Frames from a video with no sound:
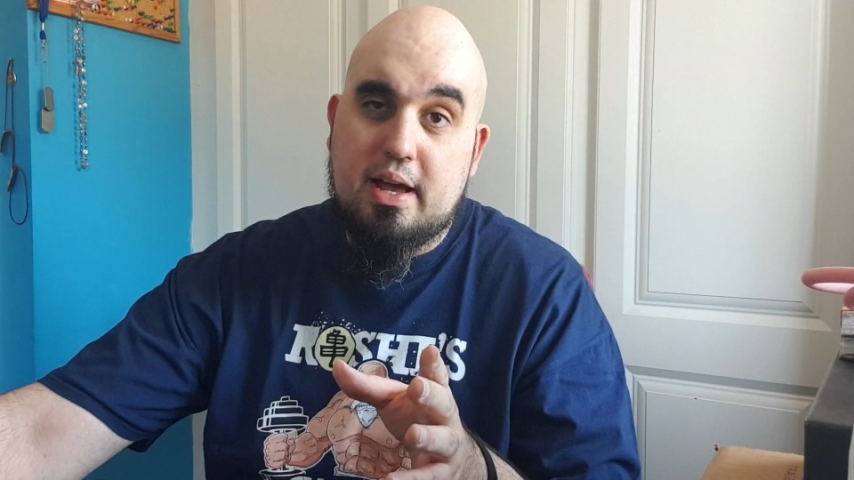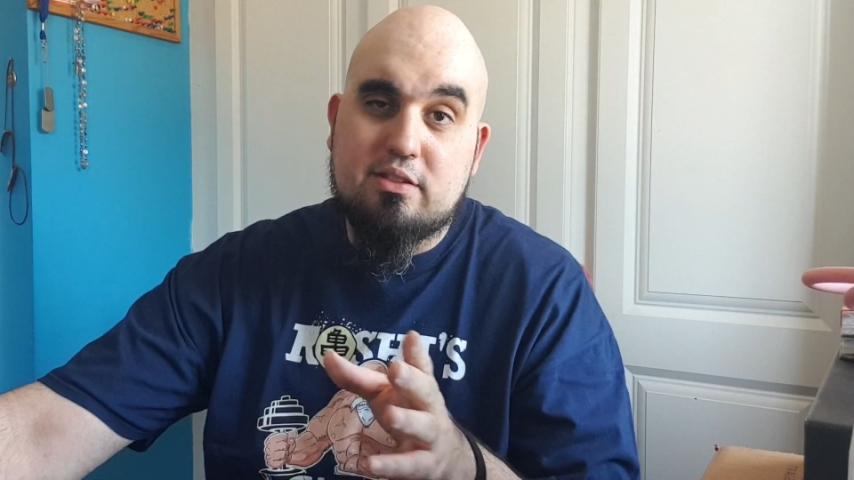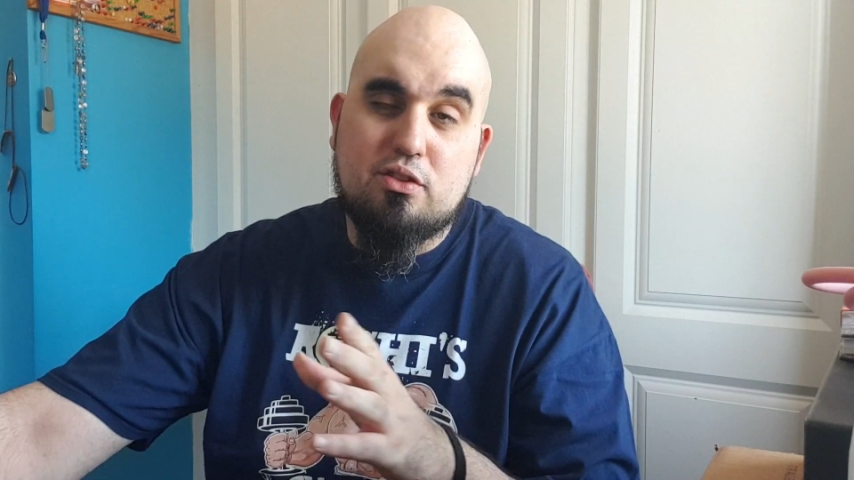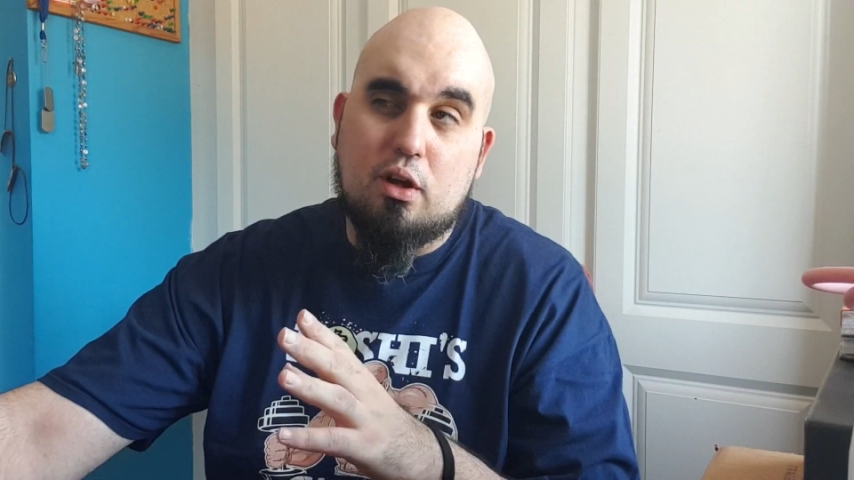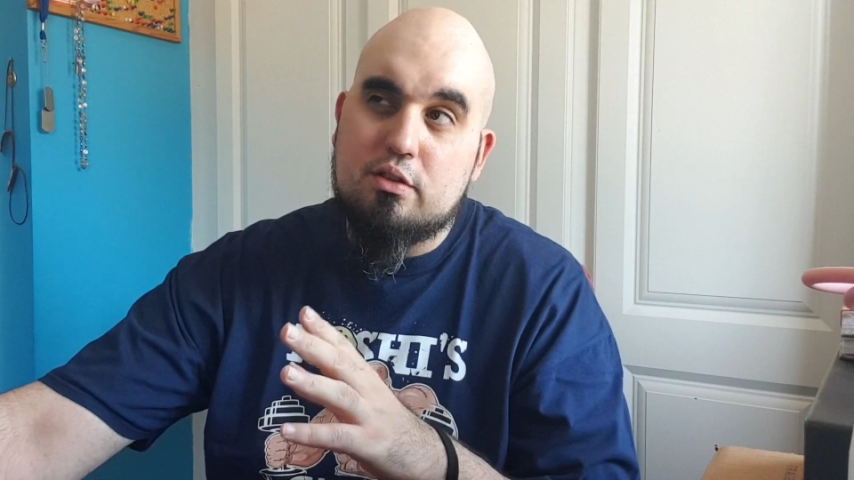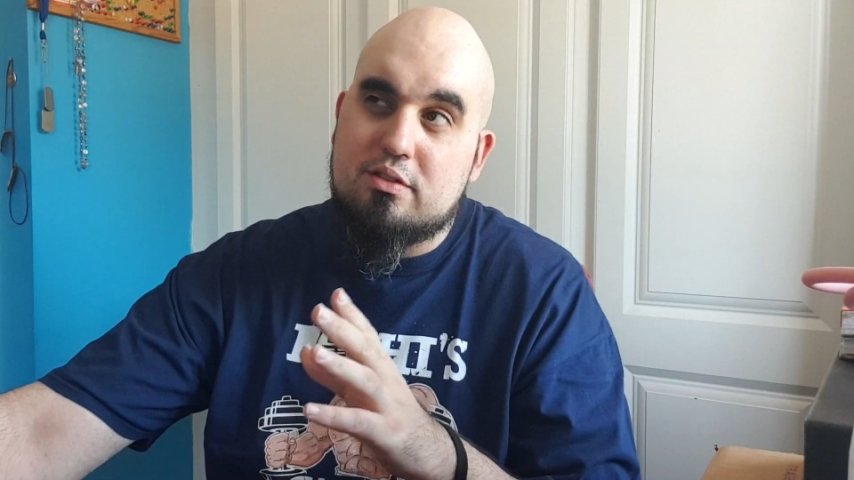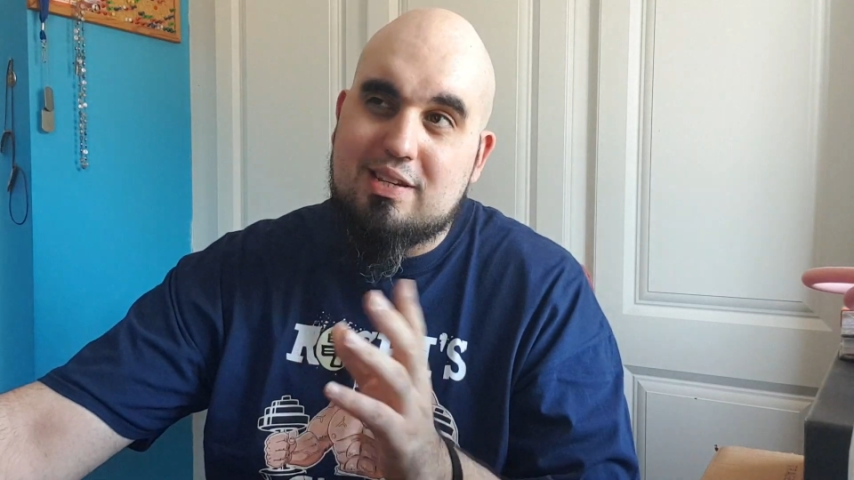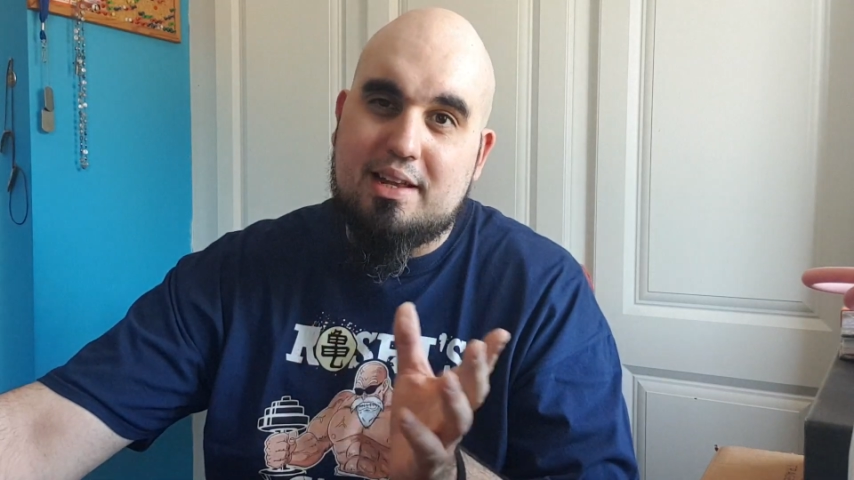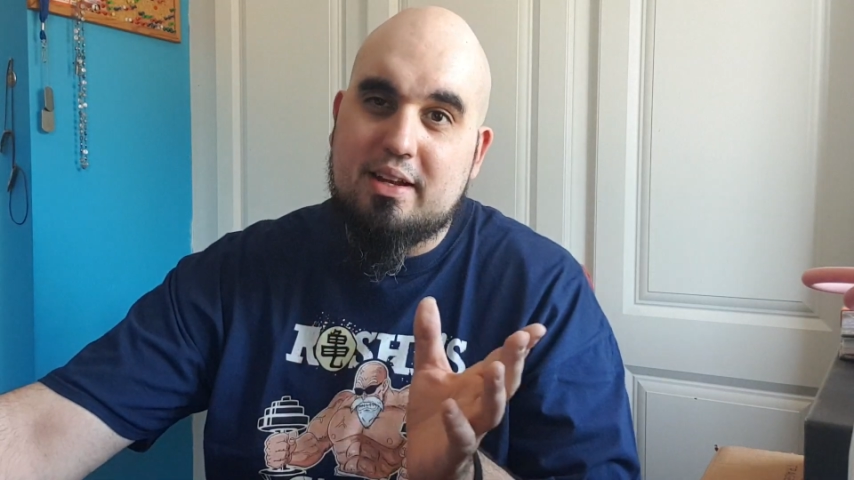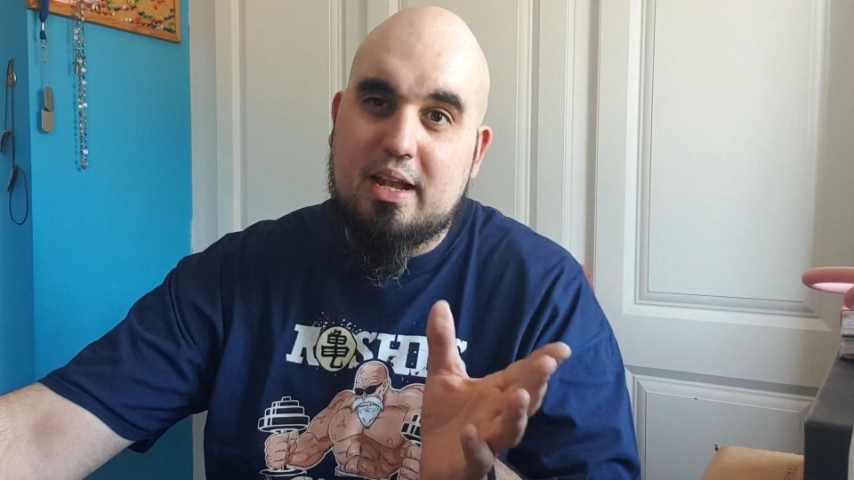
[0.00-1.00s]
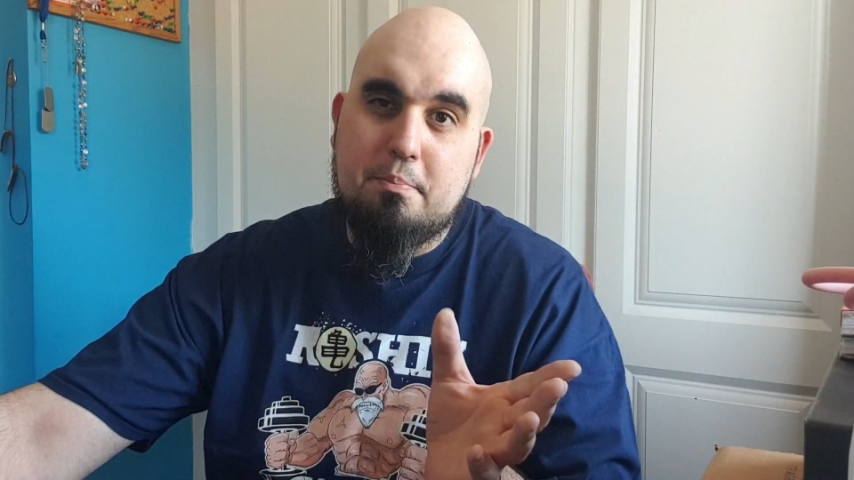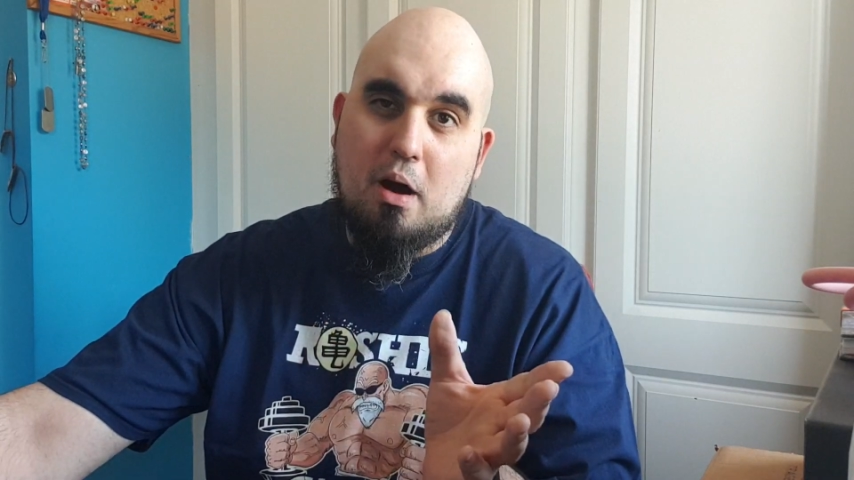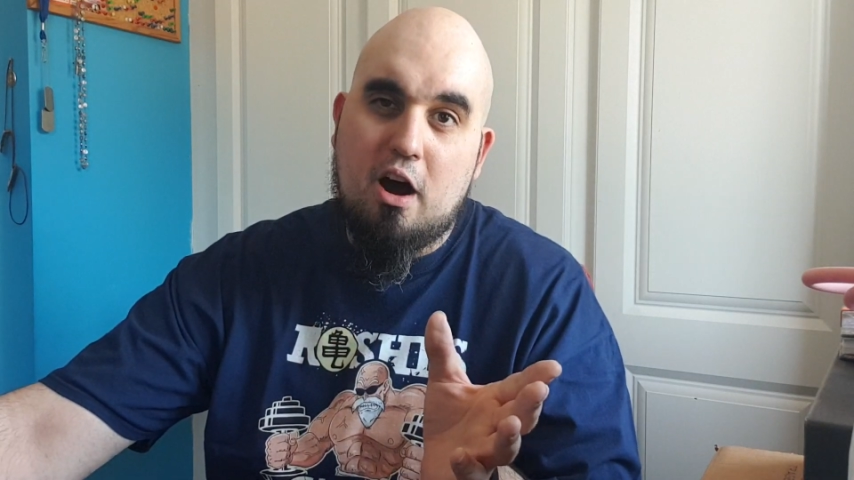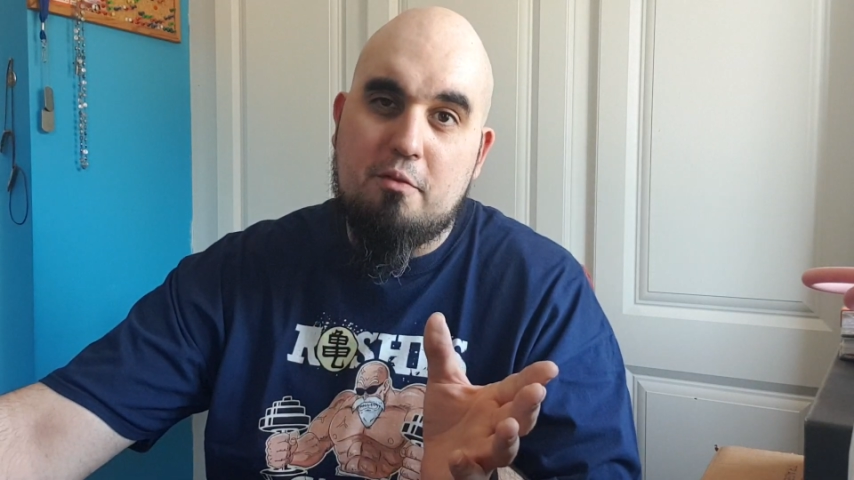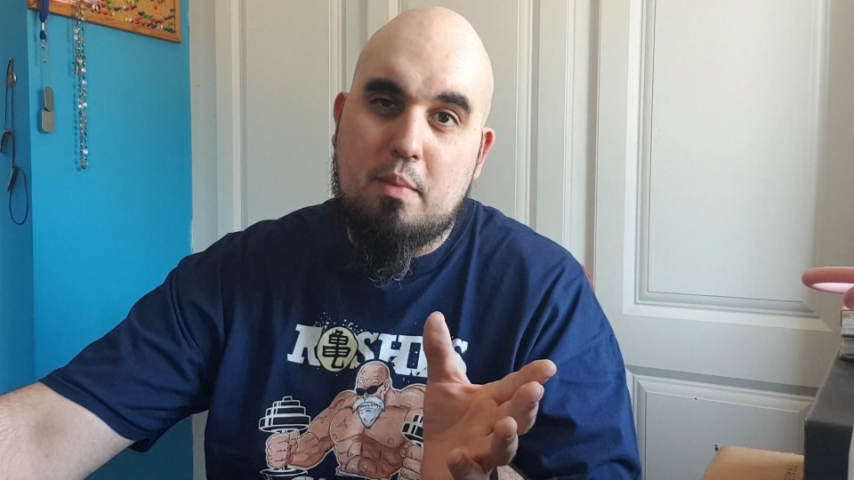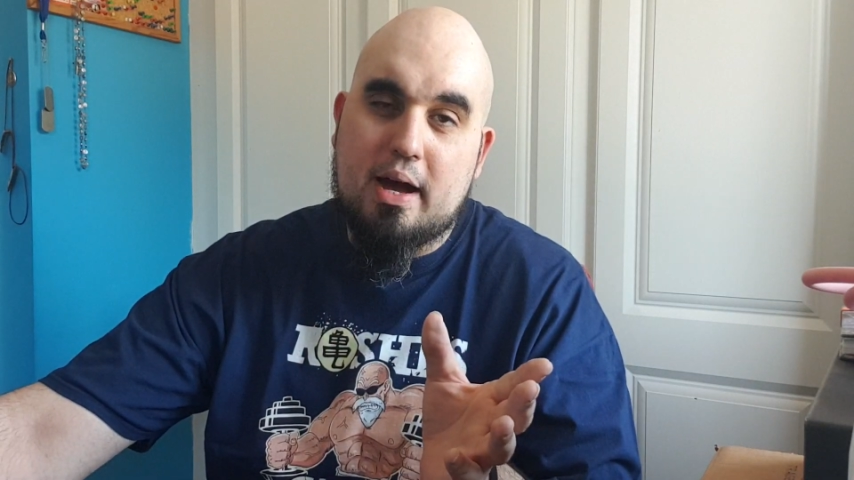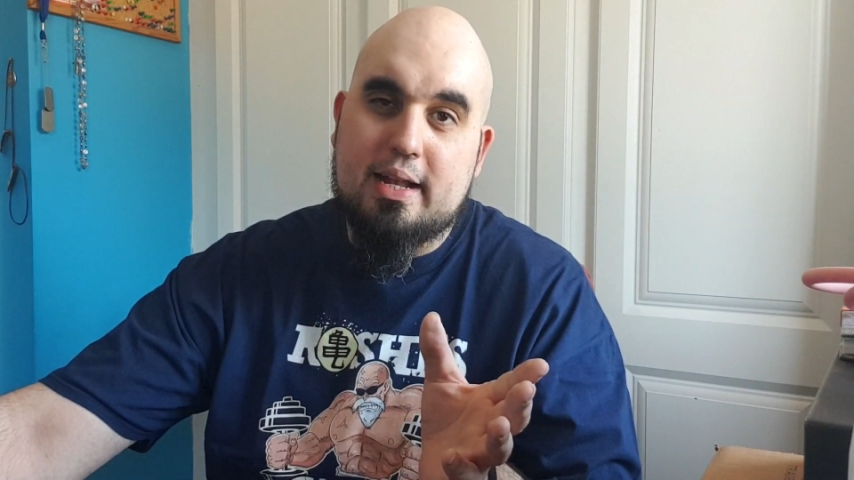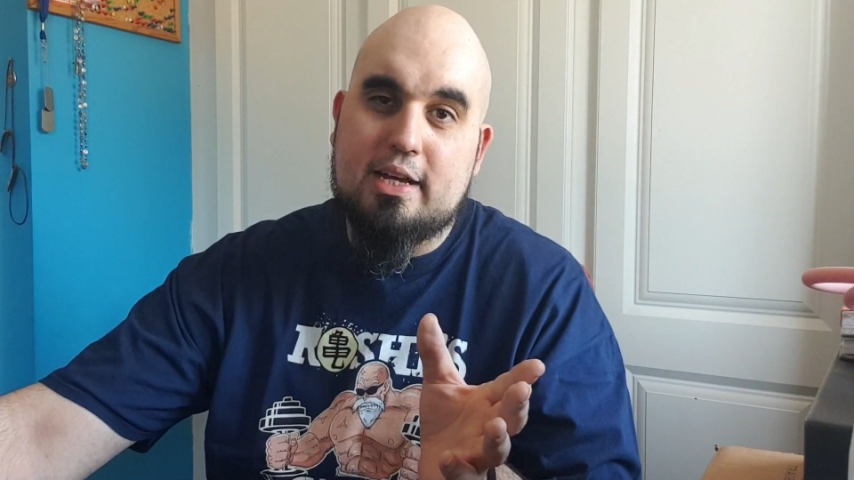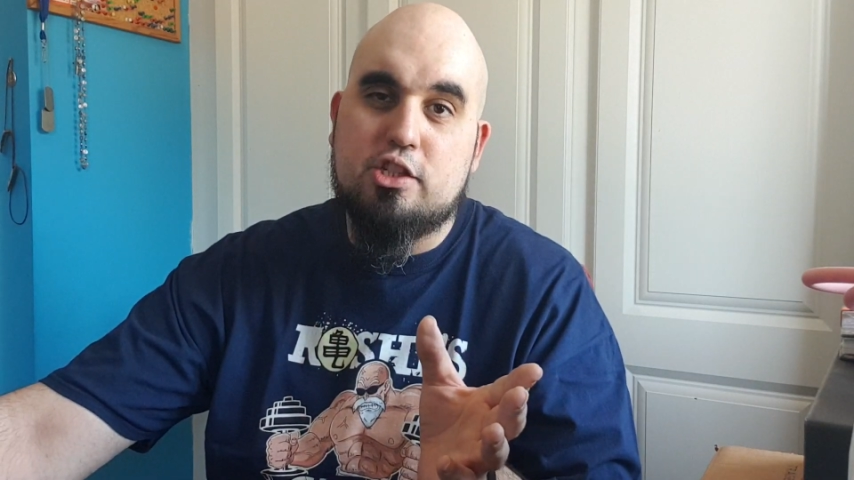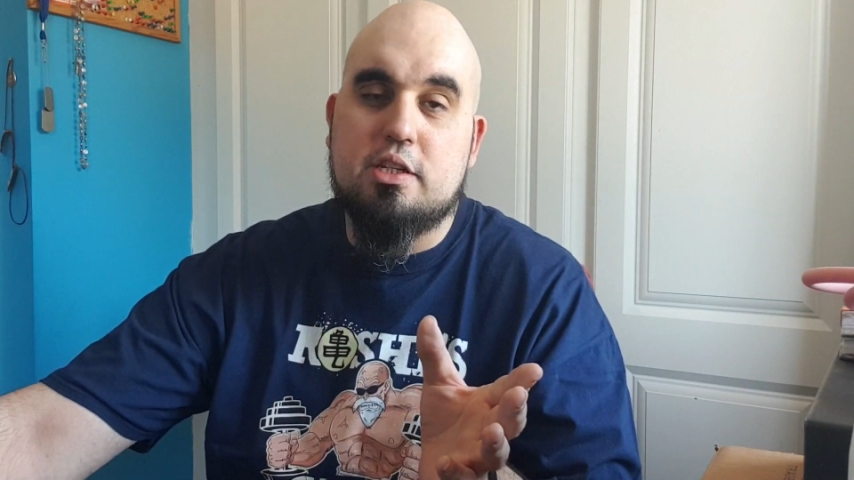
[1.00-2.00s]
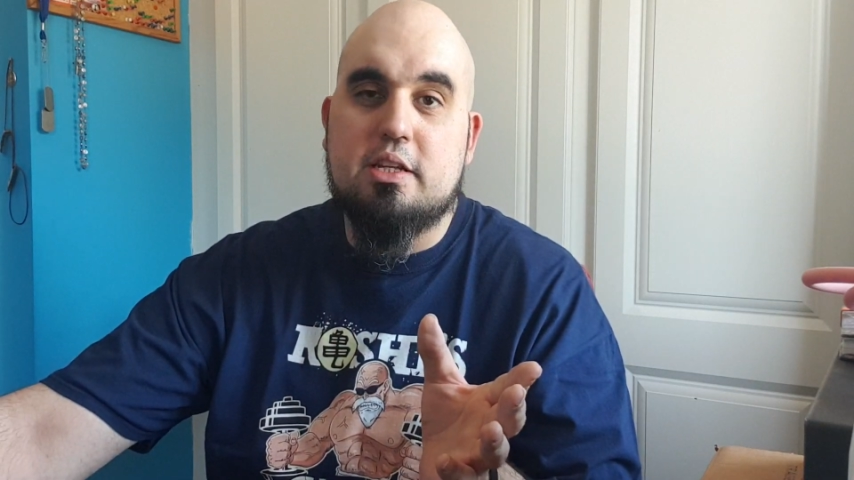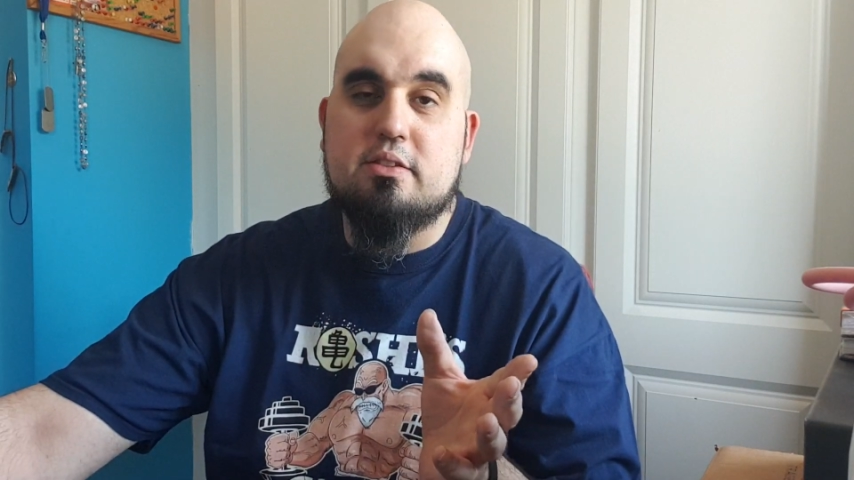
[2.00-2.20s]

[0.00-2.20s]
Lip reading: It's not technically part of my collection.